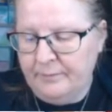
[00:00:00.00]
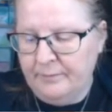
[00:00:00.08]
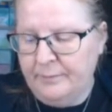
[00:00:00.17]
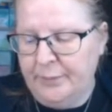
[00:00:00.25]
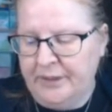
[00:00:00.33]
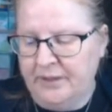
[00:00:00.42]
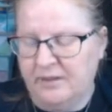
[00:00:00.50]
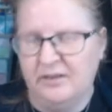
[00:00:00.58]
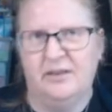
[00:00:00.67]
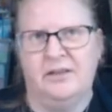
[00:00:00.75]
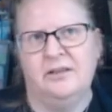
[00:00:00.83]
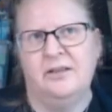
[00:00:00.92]
because
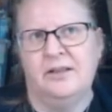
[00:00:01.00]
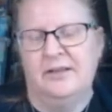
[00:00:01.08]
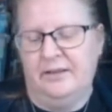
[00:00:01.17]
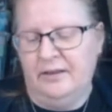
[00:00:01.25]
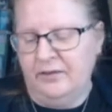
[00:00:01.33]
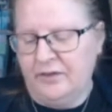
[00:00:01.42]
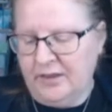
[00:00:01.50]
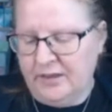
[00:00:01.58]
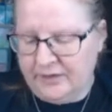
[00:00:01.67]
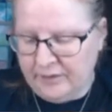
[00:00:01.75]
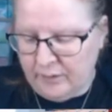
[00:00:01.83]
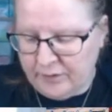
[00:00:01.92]
you've got to
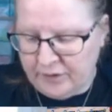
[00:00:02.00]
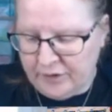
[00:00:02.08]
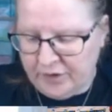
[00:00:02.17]
soul search